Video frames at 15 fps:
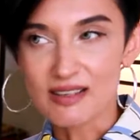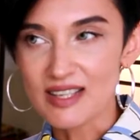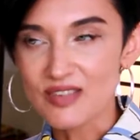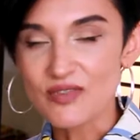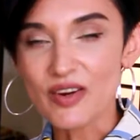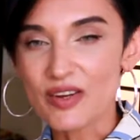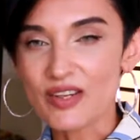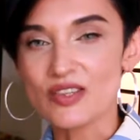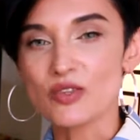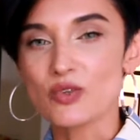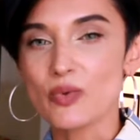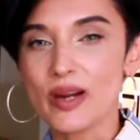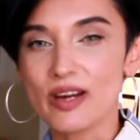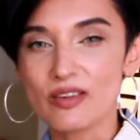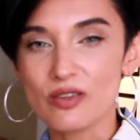it's very easy
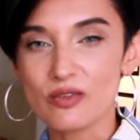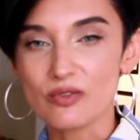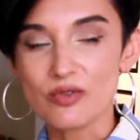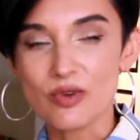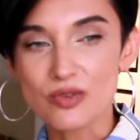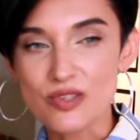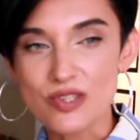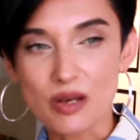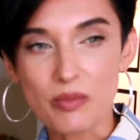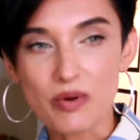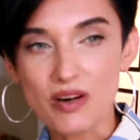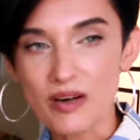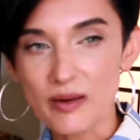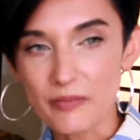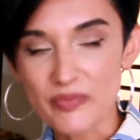to wear it on
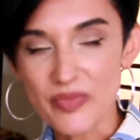summer.